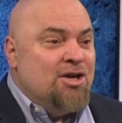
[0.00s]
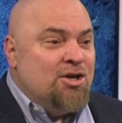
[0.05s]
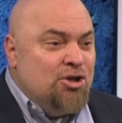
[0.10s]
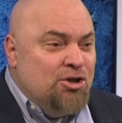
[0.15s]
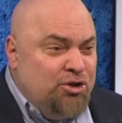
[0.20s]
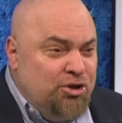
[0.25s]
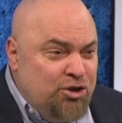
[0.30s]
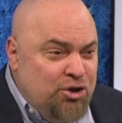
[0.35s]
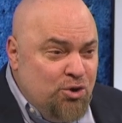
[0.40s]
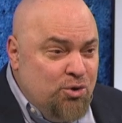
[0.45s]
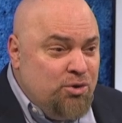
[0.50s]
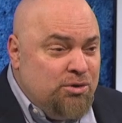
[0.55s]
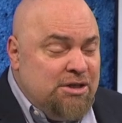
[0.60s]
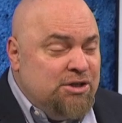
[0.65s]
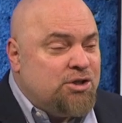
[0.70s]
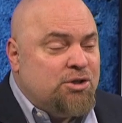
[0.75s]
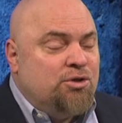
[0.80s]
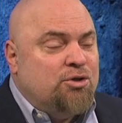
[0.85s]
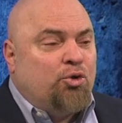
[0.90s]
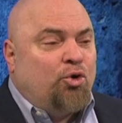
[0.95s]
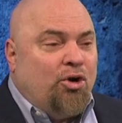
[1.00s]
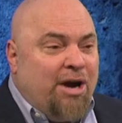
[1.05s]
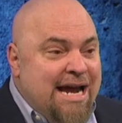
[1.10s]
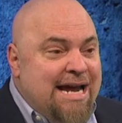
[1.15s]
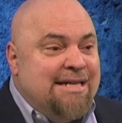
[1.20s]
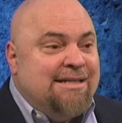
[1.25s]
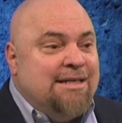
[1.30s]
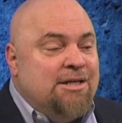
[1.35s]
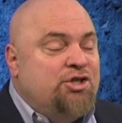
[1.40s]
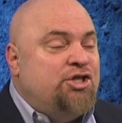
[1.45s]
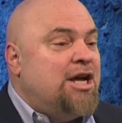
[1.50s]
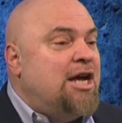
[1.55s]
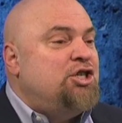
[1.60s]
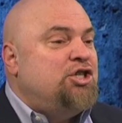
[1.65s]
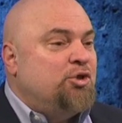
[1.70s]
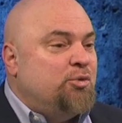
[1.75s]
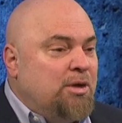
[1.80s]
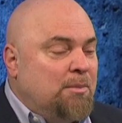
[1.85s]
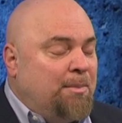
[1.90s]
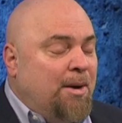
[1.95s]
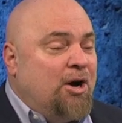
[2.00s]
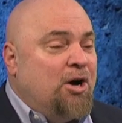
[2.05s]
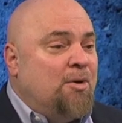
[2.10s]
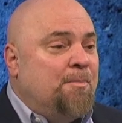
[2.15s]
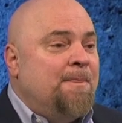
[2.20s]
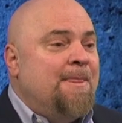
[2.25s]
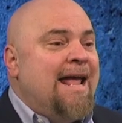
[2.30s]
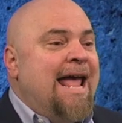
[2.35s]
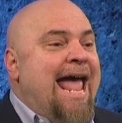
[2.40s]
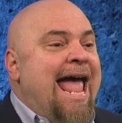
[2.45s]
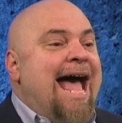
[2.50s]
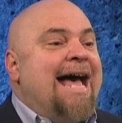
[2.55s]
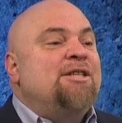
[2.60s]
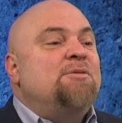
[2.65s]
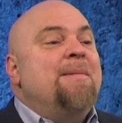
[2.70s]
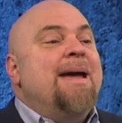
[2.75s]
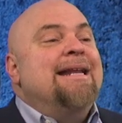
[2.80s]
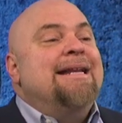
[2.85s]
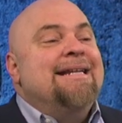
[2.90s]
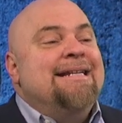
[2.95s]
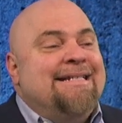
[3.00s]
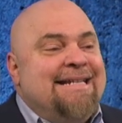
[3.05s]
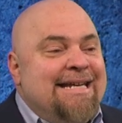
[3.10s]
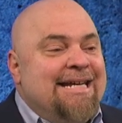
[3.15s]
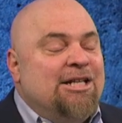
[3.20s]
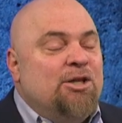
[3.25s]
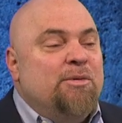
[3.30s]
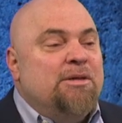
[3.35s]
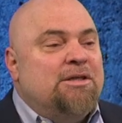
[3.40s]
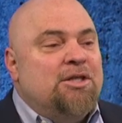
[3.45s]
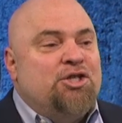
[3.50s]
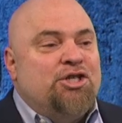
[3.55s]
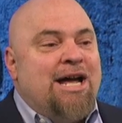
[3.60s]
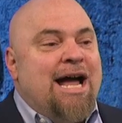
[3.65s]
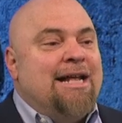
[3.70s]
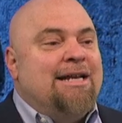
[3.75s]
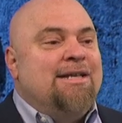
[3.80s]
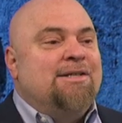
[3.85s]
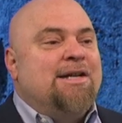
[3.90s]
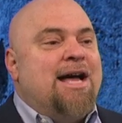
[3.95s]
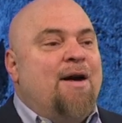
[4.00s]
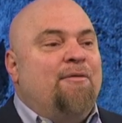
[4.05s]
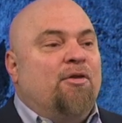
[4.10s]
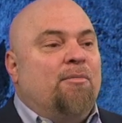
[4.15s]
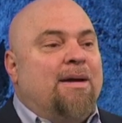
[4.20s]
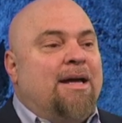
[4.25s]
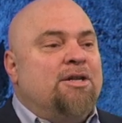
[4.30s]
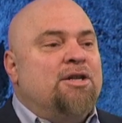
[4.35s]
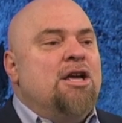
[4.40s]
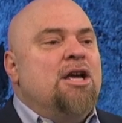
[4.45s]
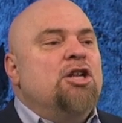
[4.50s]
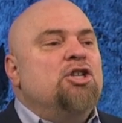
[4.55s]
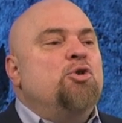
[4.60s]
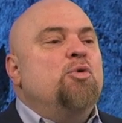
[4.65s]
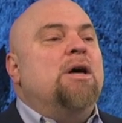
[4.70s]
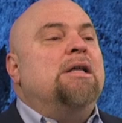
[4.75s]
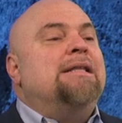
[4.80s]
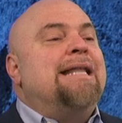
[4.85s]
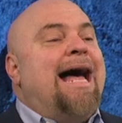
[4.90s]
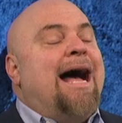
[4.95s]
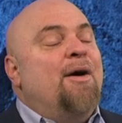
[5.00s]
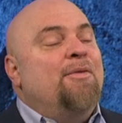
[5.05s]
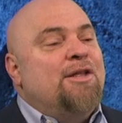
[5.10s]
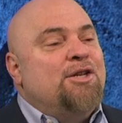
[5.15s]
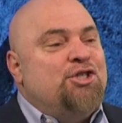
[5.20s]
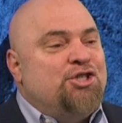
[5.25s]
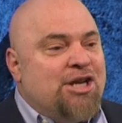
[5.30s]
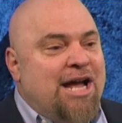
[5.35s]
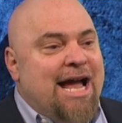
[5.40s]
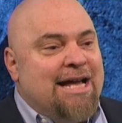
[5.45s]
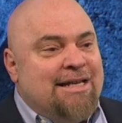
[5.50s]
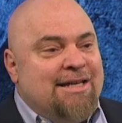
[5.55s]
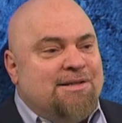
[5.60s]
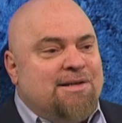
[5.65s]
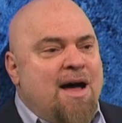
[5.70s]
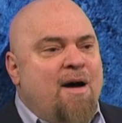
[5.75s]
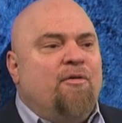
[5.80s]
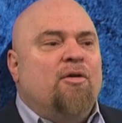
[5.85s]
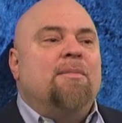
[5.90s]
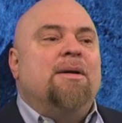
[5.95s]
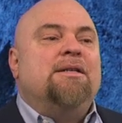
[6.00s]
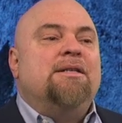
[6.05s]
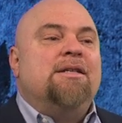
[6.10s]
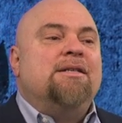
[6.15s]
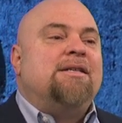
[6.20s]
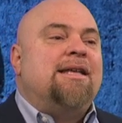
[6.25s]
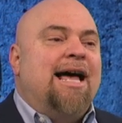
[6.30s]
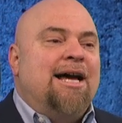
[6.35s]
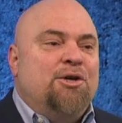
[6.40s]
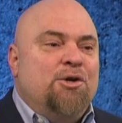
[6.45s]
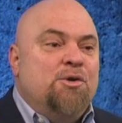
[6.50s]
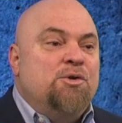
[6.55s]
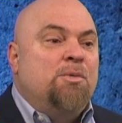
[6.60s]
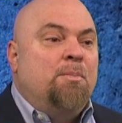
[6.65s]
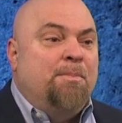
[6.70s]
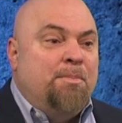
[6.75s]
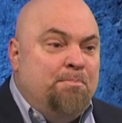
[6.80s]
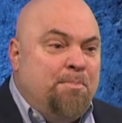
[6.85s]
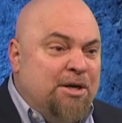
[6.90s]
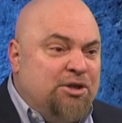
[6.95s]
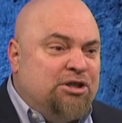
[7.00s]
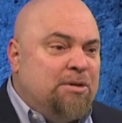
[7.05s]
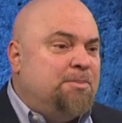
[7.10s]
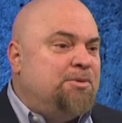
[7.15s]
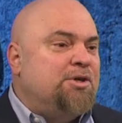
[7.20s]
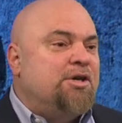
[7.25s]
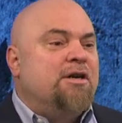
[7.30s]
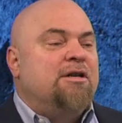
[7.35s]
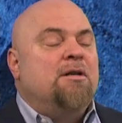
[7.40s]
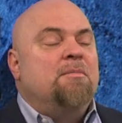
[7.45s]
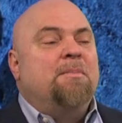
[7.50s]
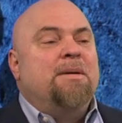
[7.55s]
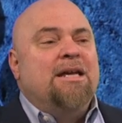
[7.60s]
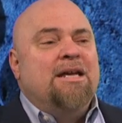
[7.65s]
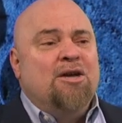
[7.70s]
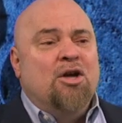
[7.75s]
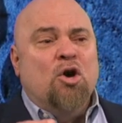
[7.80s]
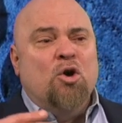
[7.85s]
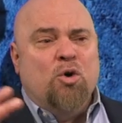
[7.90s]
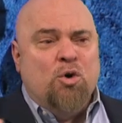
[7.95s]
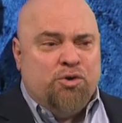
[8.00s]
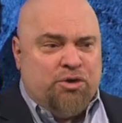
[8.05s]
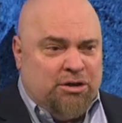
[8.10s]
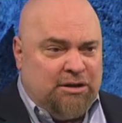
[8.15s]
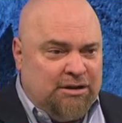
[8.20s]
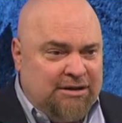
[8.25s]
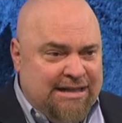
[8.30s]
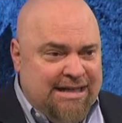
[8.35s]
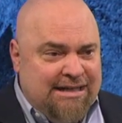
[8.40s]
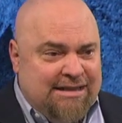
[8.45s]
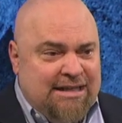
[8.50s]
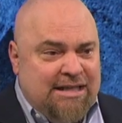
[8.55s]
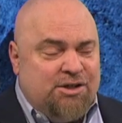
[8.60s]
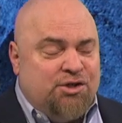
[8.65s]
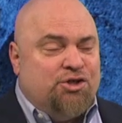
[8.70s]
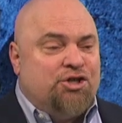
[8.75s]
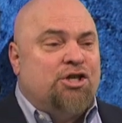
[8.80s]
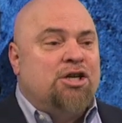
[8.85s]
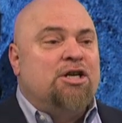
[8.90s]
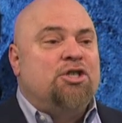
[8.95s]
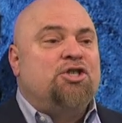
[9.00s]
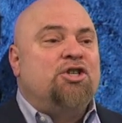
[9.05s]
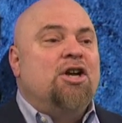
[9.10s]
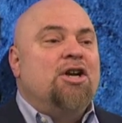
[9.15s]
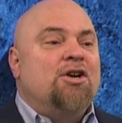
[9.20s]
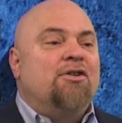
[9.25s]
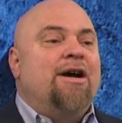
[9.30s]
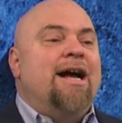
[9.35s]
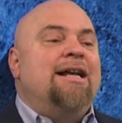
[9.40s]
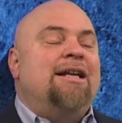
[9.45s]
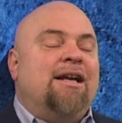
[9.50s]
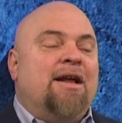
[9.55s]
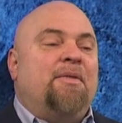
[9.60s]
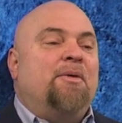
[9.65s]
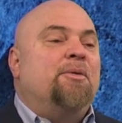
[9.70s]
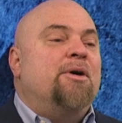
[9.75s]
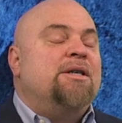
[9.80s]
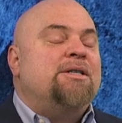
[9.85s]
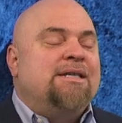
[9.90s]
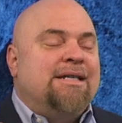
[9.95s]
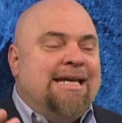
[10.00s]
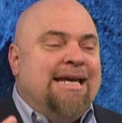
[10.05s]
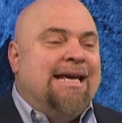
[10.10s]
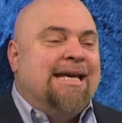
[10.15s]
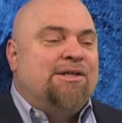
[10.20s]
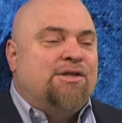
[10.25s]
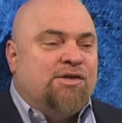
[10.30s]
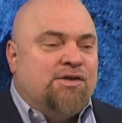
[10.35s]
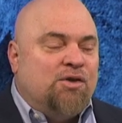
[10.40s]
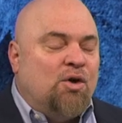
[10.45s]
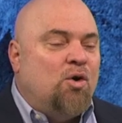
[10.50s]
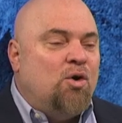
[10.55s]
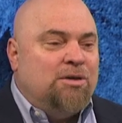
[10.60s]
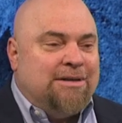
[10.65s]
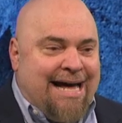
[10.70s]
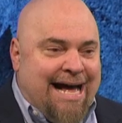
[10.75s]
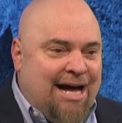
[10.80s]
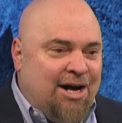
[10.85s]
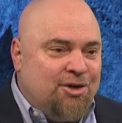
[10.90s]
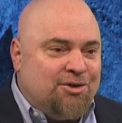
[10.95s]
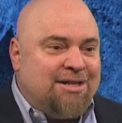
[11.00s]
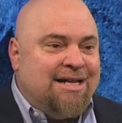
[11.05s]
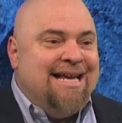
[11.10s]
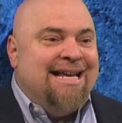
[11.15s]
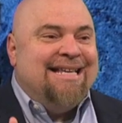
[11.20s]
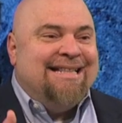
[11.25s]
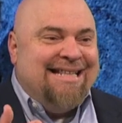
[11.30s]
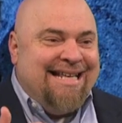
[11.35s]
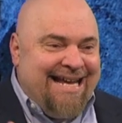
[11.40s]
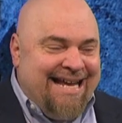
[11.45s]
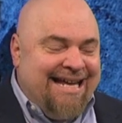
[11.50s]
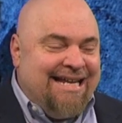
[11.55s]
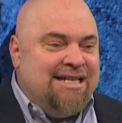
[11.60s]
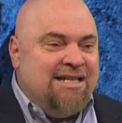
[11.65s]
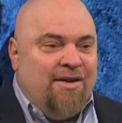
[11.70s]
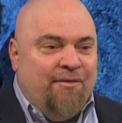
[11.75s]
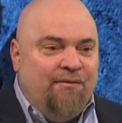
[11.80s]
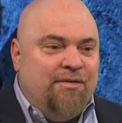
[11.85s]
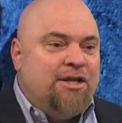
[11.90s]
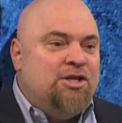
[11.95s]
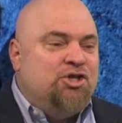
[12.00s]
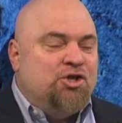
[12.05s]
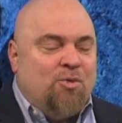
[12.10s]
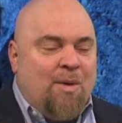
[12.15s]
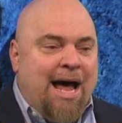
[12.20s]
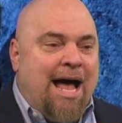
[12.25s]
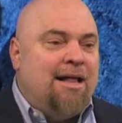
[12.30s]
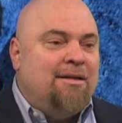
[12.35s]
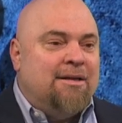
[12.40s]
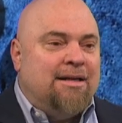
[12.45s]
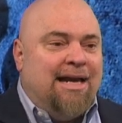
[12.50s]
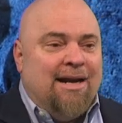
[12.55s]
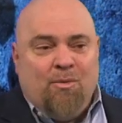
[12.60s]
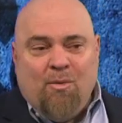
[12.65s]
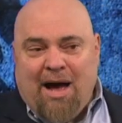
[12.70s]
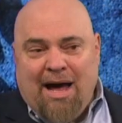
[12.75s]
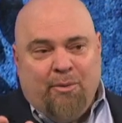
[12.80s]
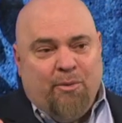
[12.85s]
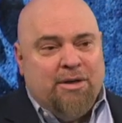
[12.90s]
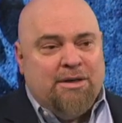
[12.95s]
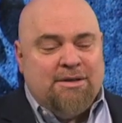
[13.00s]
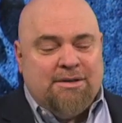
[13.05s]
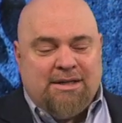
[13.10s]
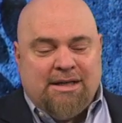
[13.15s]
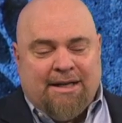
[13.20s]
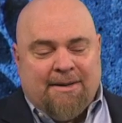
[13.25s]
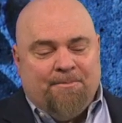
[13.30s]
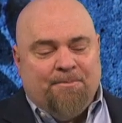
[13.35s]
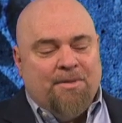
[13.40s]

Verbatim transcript: this crazy Jesuit pope has made a deal with the Chinese government to allow the Chinese government to decide whose bishops are going to be, who's going to lead this church, right? In other words, he has sold out the individuality. And why wouldn't he?